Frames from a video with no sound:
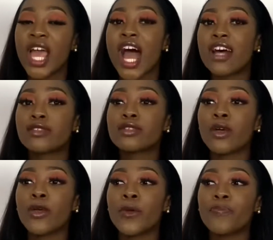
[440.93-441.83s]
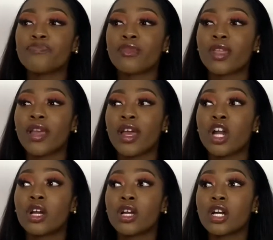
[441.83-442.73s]
And so
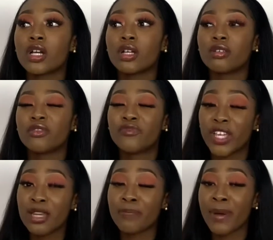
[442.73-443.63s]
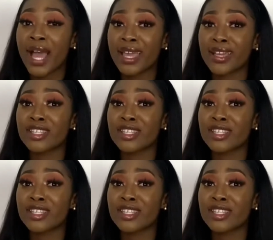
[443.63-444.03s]
feedback